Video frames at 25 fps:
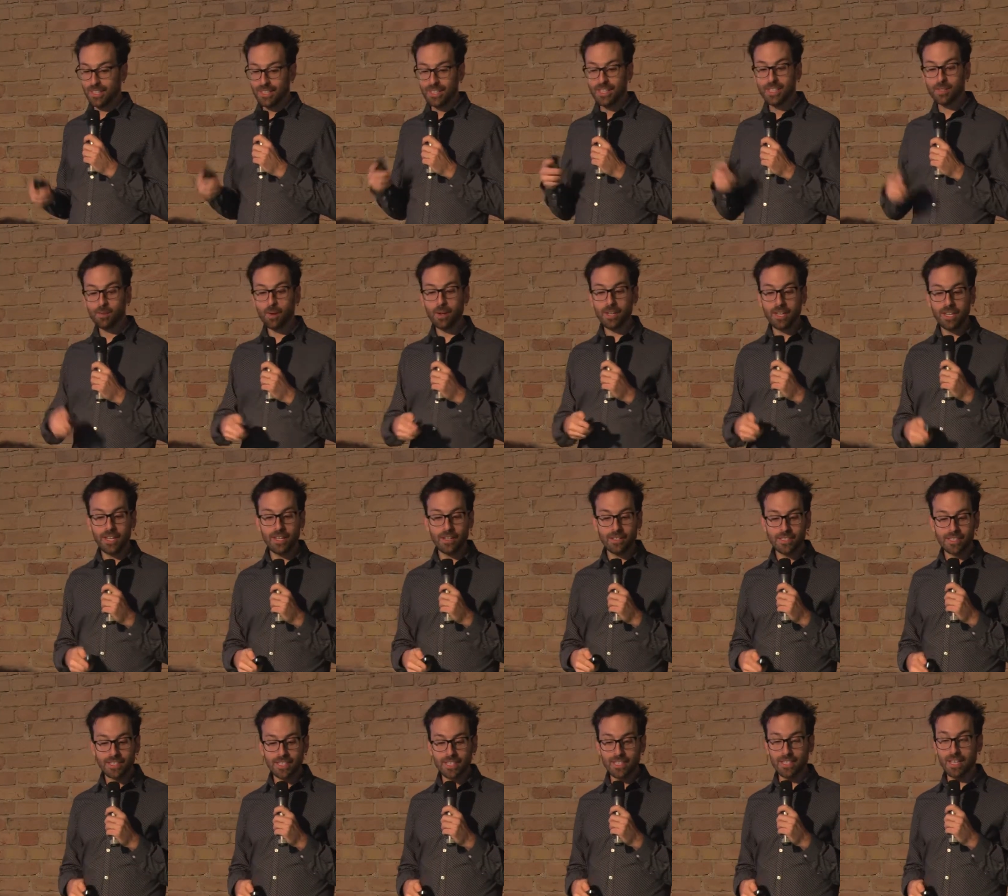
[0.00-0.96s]
This one here
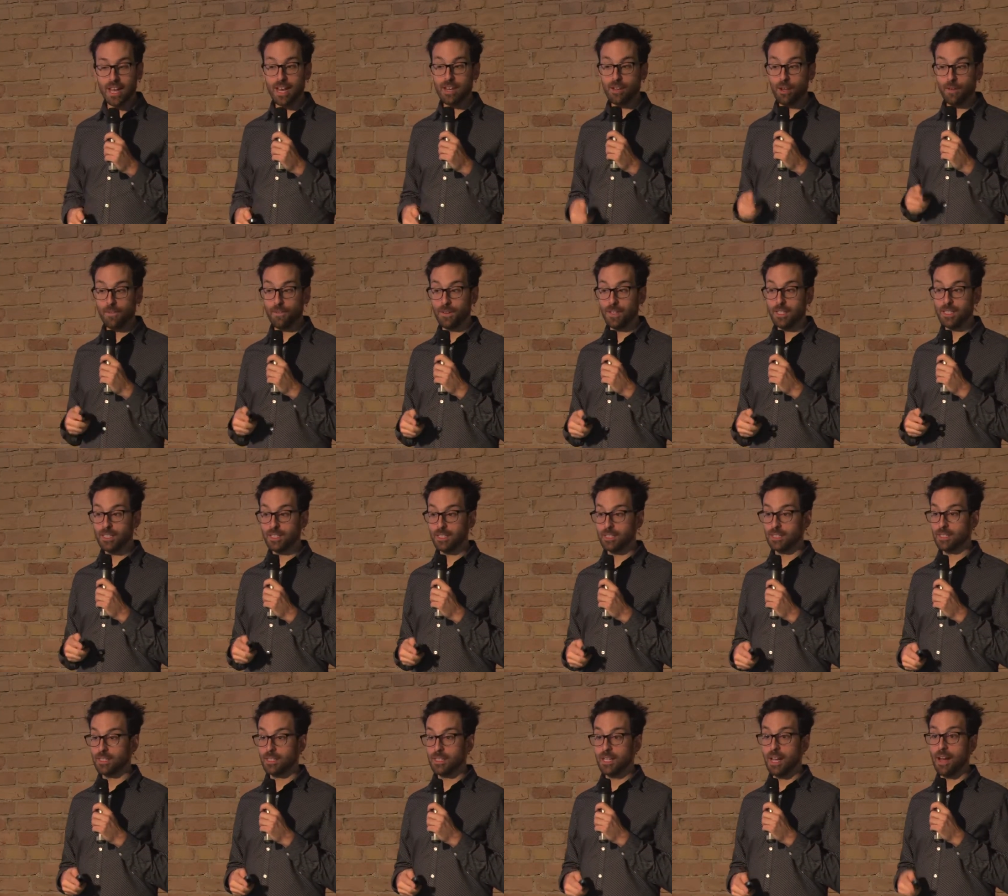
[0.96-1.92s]
is an Anopheles,
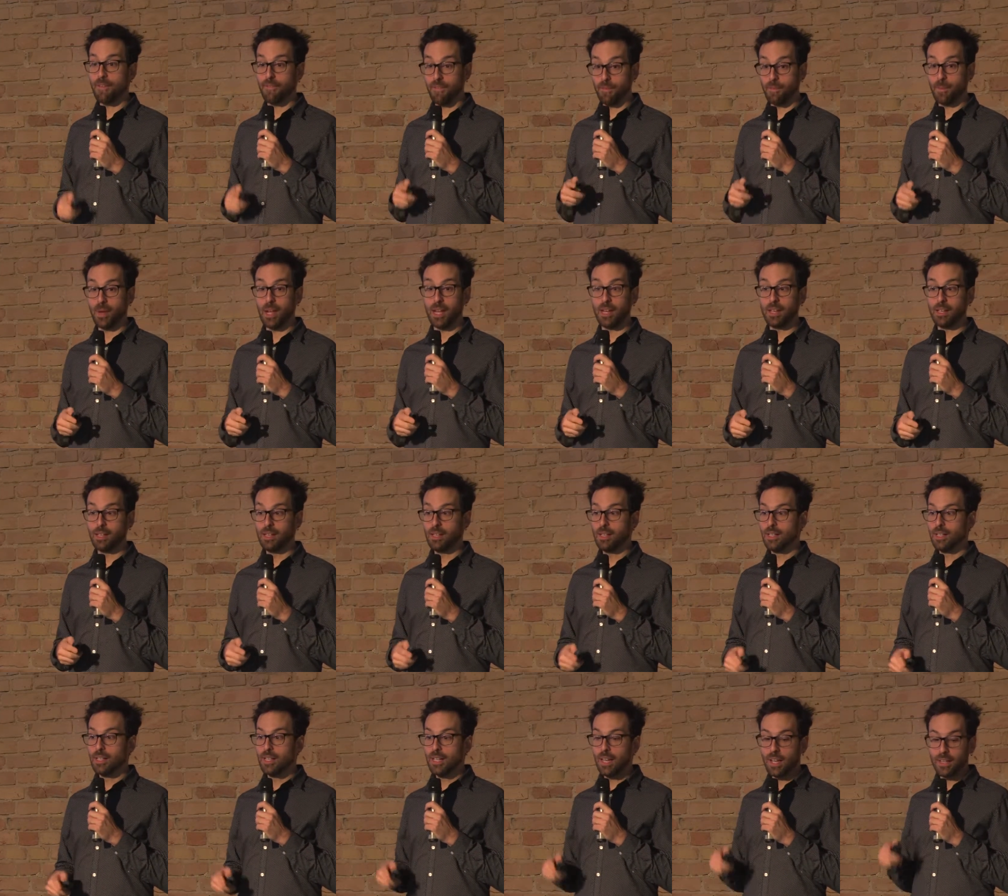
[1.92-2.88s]
a female,
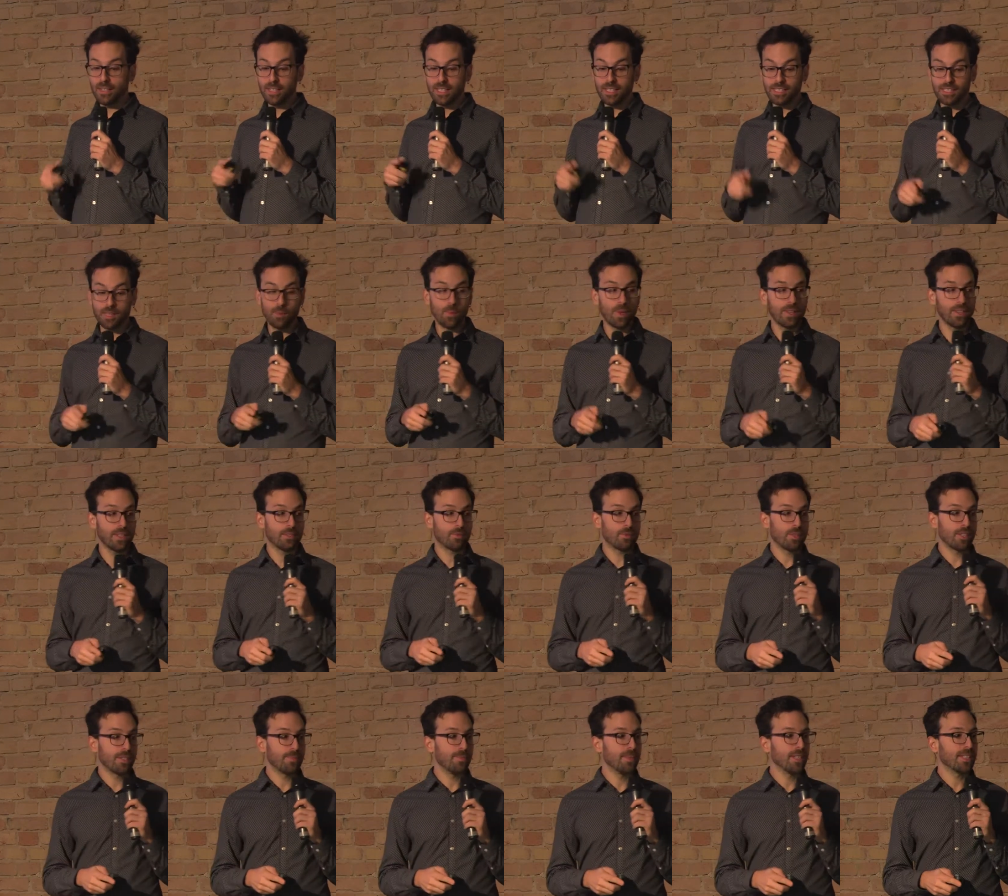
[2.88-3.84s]
and is the one that
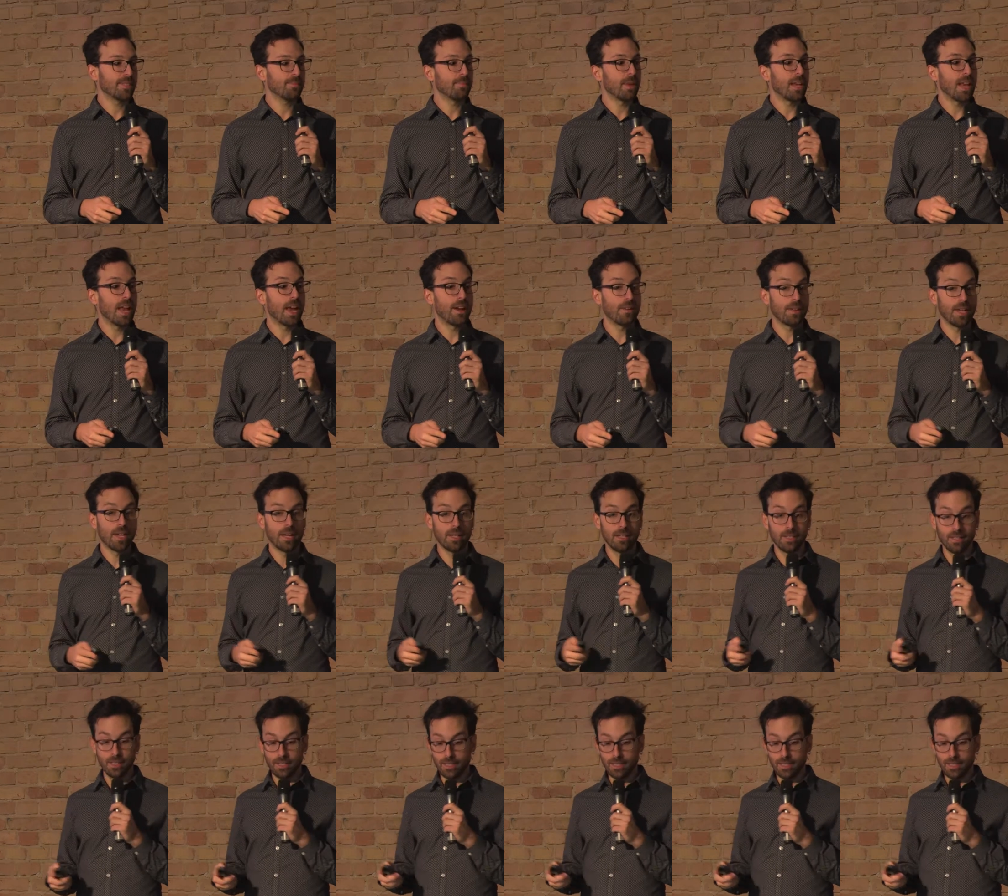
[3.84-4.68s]
transmits malaria.